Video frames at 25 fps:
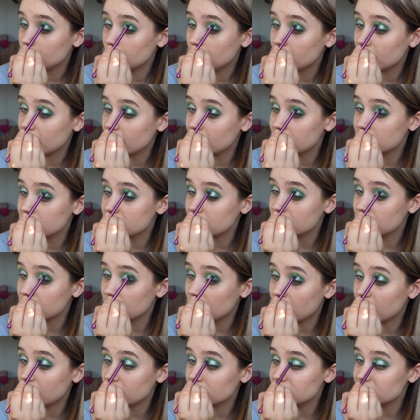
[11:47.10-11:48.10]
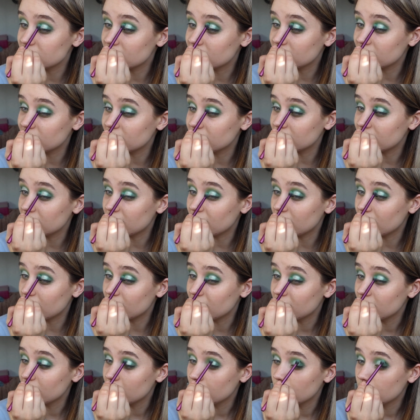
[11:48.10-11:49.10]
placing that and tickling that
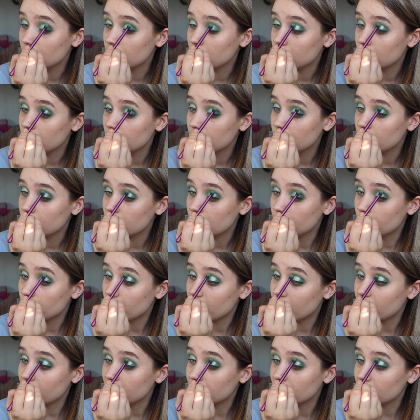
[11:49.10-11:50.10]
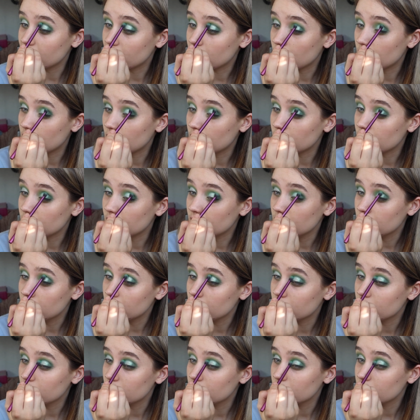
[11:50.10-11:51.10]
in my inner corner
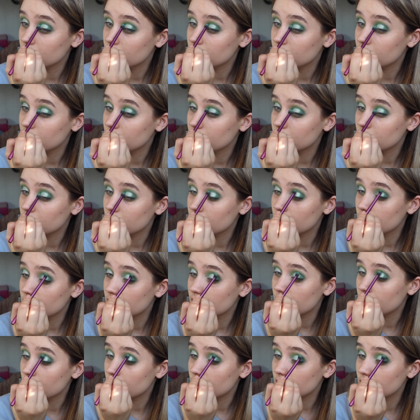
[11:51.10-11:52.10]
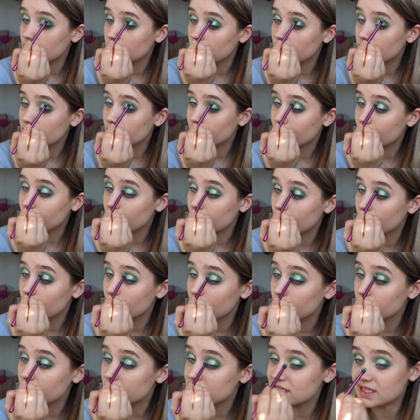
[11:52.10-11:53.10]
and
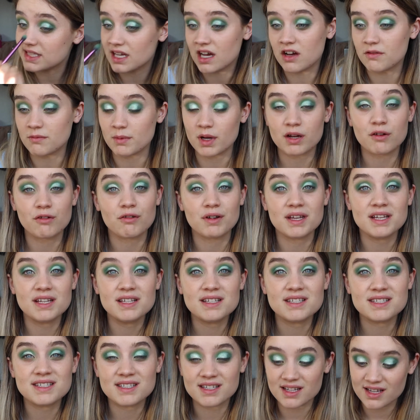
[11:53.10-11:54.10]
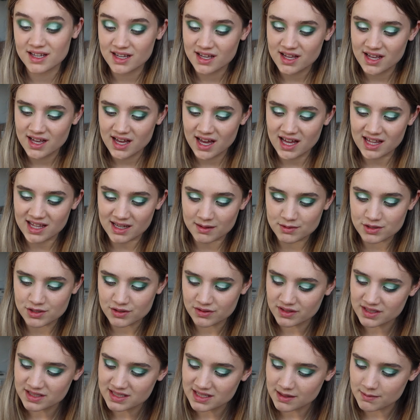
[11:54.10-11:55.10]
through the start of my crease. And I'm
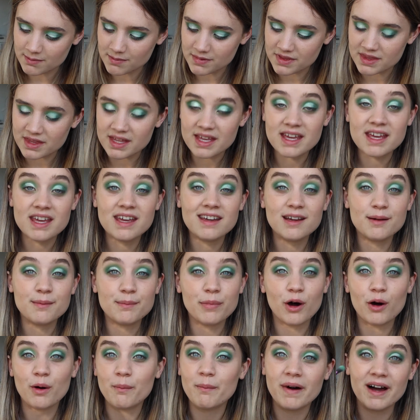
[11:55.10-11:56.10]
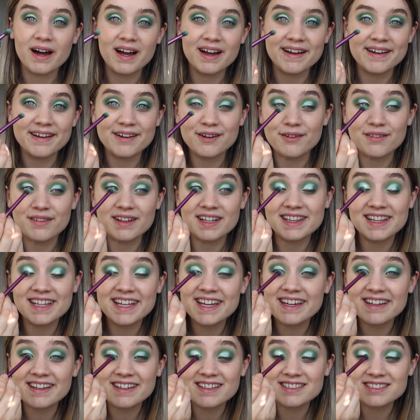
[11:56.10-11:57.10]
doing the same thing but on my other
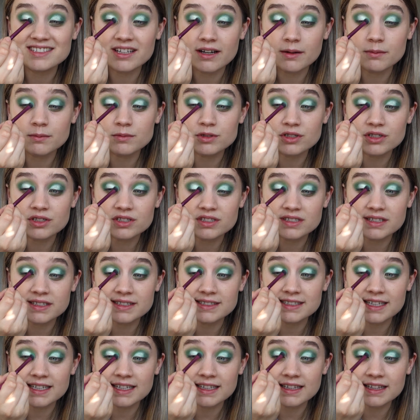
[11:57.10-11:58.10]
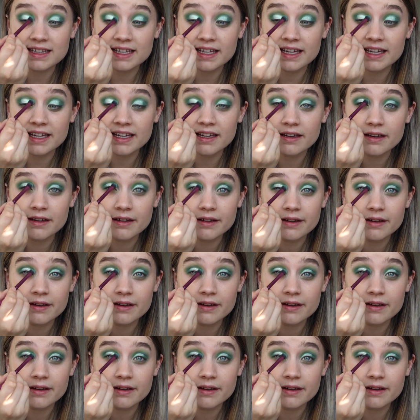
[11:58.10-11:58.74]
lid, so I'm just gently